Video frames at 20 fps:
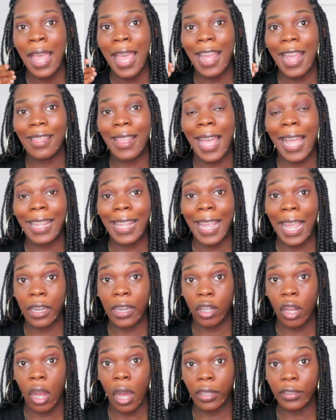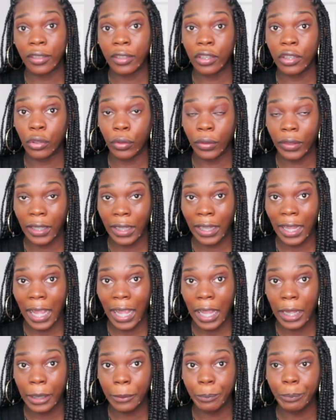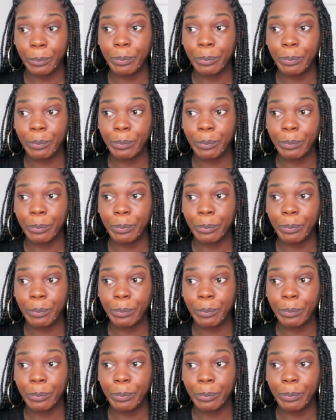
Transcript: and that can cause tooth decay,